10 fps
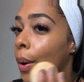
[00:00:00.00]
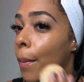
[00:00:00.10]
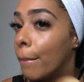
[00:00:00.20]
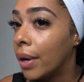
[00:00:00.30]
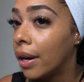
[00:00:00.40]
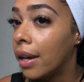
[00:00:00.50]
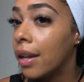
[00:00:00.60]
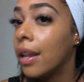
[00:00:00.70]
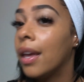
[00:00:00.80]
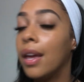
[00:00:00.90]
but
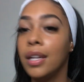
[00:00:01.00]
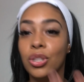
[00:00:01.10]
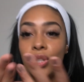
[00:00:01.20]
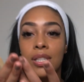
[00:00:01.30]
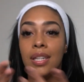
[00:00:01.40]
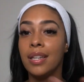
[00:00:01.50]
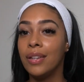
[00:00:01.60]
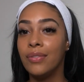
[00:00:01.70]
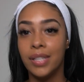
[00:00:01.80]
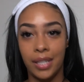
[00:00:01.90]
it just
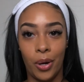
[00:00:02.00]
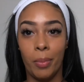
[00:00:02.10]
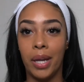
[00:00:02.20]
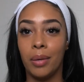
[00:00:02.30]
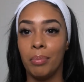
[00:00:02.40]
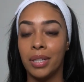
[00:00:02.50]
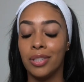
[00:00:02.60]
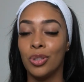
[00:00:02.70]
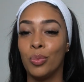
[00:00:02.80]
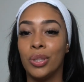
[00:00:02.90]
evens out my
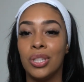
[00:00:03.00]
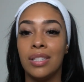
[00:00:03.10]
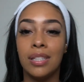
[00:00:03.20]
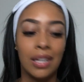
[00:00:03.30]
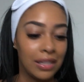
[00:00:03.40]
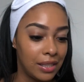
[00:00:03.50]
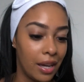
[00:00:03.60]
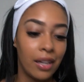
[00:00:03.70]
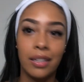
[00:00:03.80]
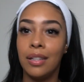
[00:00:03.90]
complexion, which is
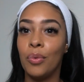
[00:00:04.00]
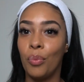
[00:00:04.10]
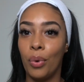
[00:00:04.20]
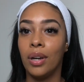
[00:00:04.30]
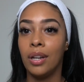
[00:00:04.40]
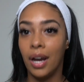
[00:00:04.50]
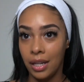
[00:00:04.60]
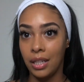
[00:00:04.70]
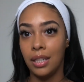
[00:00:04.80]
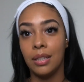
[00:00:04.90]
exactly what I
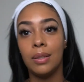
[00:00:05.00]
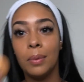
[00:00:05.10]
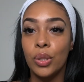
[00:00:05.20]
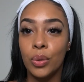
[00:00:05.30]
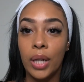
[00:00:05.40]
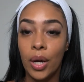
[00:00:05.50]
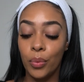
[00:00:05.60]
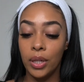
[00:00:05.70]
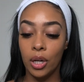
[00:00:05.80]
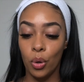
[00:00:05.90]
needed. So now
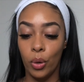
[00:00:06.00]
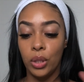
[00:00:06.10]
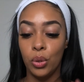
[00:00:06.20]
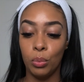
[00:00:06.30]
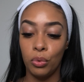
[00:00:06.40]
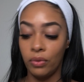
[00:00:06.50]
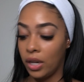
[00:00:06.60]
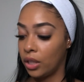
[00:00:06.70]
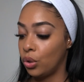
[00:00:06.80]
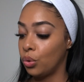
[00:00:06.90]
we are going to move
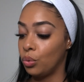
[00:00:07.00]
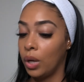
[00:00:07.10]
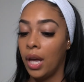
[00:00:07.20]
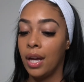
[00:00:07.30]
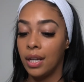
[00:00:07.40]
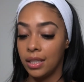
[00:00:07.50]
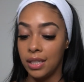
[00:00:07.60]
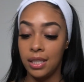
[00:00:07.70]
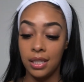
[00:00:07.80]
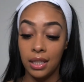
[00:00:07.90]
on to
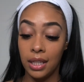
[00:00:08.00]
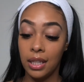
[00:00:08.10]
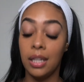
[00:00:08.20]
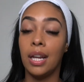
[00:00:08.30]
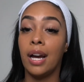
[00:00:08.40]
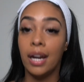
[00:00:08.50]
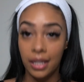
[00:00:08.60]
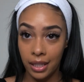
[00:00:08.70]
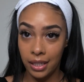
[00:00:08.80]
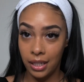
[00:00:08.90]
concealing and
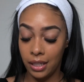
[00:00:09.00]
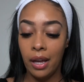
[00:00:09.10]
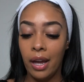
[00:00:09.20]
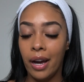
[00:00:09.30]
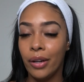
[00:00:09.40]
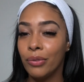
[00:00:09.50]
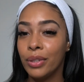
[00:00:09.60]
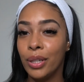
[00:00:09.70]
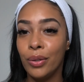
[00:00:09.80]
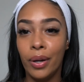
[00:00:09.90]
highlighting. I don't
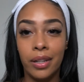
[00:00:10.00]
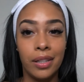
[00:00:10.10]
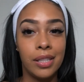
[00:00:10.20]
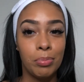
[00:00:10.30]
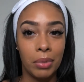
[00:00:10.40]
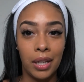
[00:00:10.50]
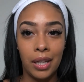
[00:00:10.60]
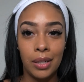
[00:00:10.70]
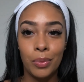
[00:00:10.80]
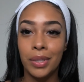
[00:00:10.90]
really know how to
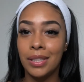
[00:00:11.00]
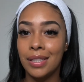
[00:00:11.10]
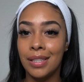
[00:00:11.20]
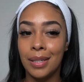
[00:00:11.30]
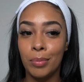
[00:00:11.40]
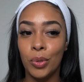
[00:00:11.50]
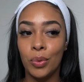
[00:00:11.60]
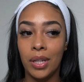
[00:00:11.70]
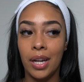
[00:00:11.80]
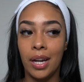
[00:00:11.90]
explain what it is that I'm
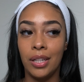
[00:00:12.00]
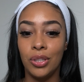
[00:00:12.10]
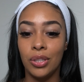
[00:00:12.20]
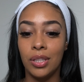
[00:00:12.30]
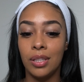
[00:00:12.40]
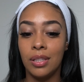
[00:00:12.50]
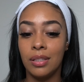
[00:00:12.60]
doing. I just